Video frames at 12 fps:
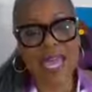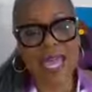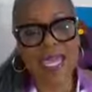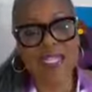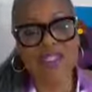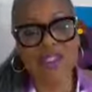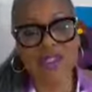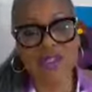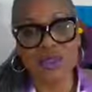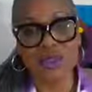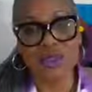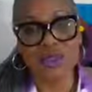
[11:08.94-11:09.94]
asked
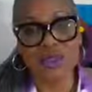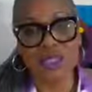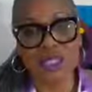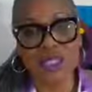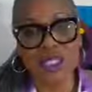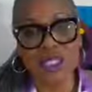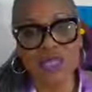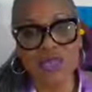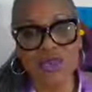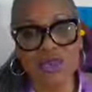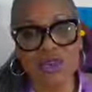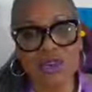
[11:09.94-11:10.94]
you
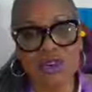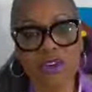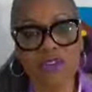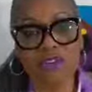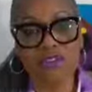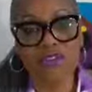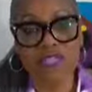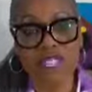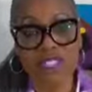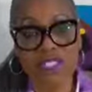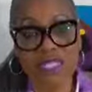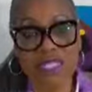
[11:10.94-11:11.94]
to
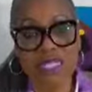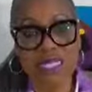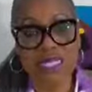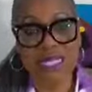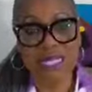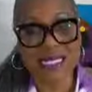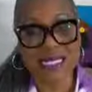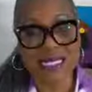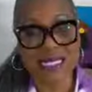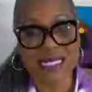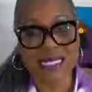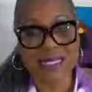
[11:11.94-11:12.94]
finish the
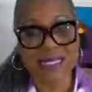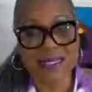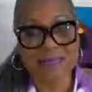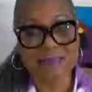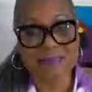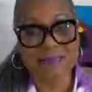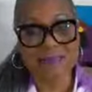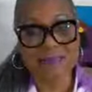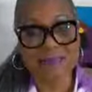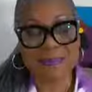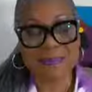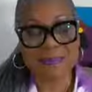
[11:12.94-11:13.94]
sentence
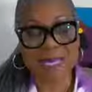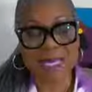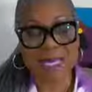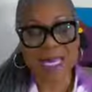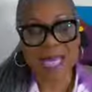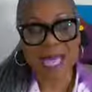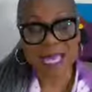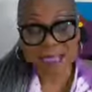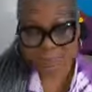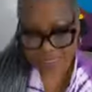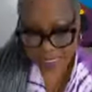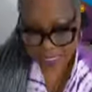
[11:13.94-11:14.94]
and
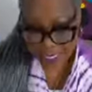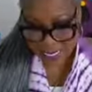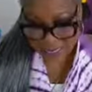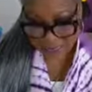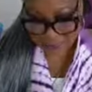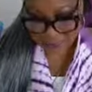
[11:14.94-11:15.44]
say,